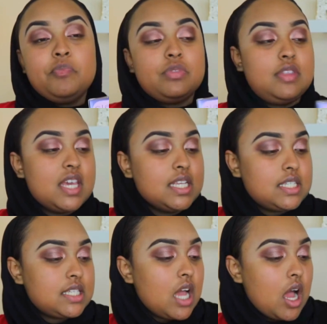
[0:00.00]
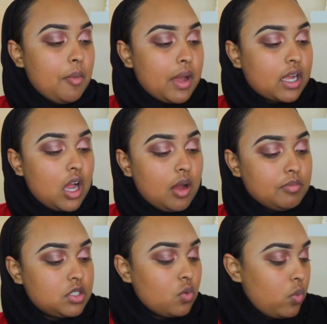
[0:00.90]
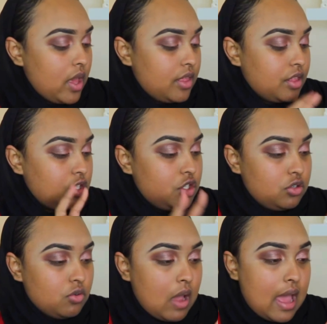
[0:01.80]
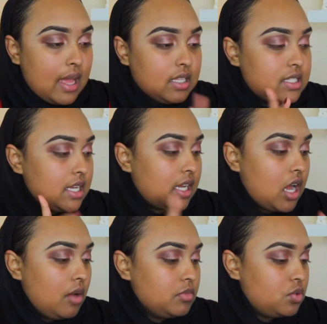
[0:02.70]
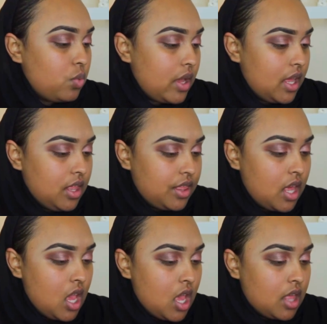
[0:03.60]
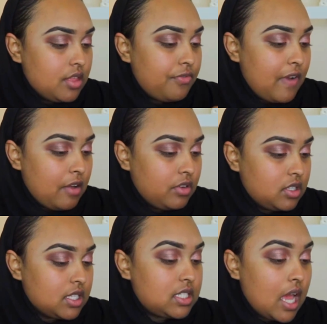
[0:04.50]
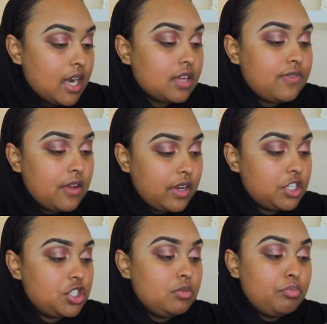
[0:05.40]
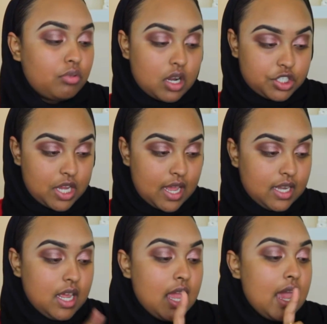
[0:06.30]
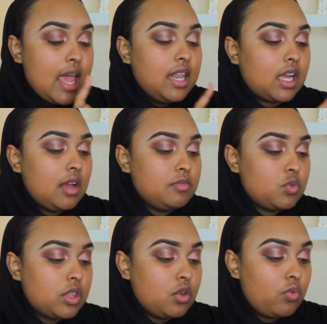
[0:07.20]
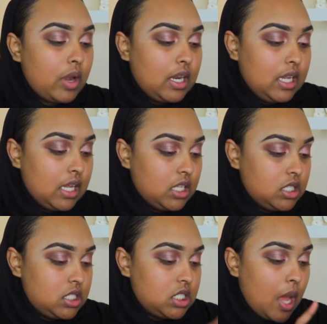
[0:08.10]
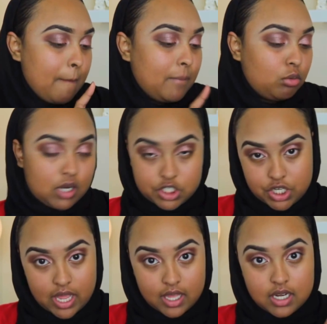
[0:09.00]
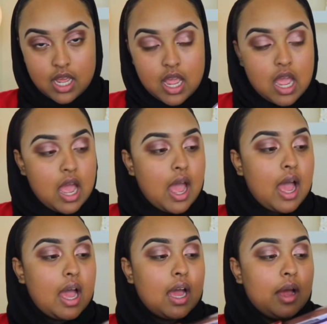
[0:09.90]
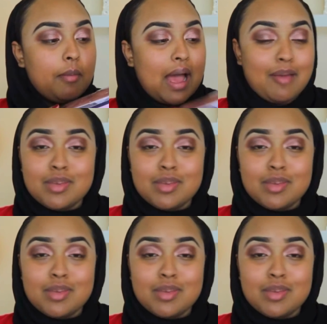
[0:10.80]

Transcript: this comes with two heads. It comes with the Sonic Foundation brush head, and it comes with the Radiance brush head. I'm